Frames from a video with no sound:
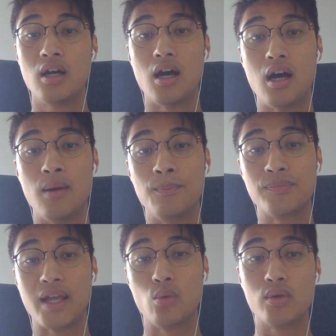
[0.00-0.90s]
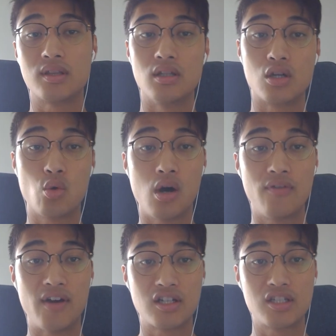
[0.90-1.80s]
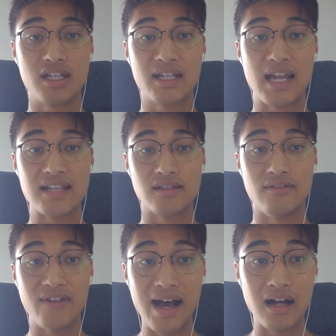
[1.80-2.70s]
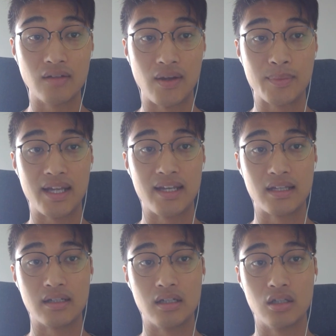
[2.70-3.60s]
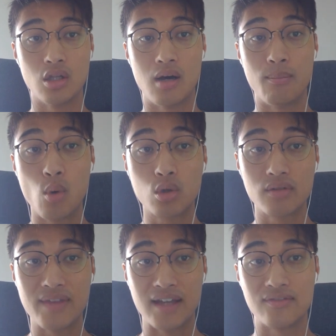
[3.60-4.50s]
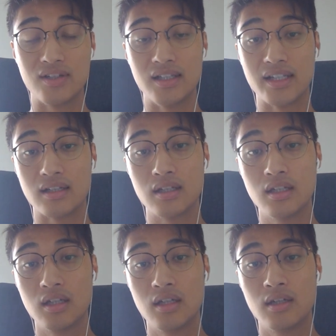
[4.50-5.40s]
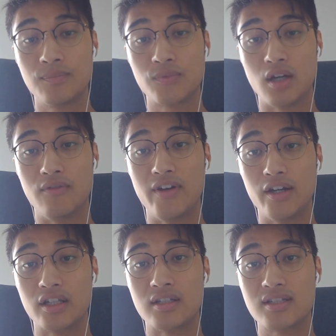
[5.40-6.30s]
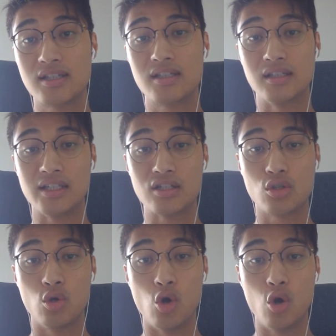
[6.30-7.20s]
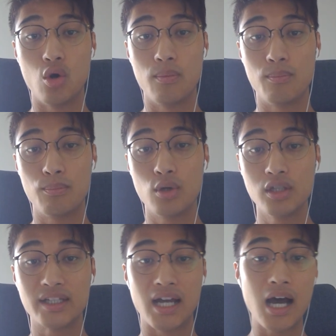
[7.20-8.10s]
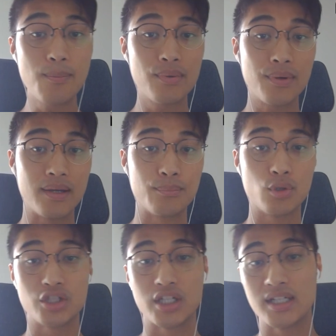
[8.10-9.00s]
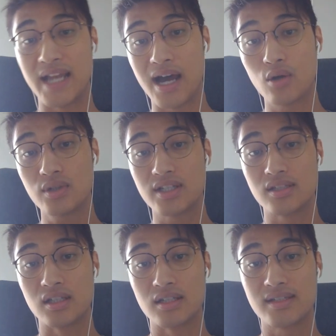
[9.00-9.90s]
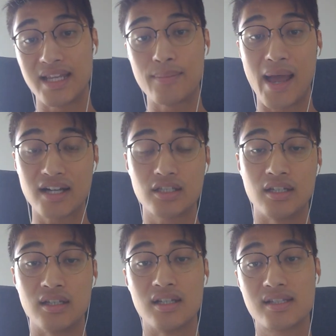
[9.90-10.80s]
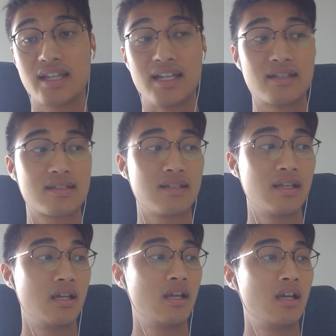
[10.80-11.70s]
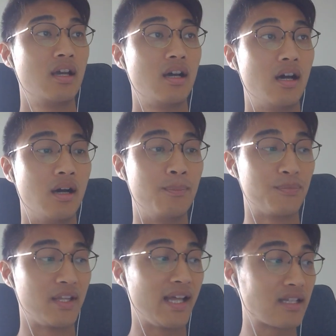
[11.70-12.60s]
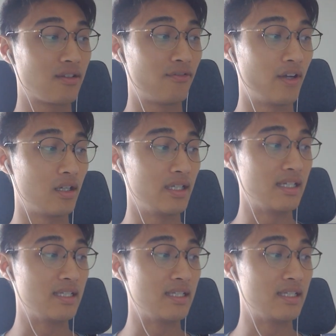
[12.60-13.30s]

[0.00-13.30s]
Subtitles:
And with the quad functioning as a valve, I'm getting a lot more of that feeling very consistently. So pulling up and pushing down is the same action in this case. And that's a fairly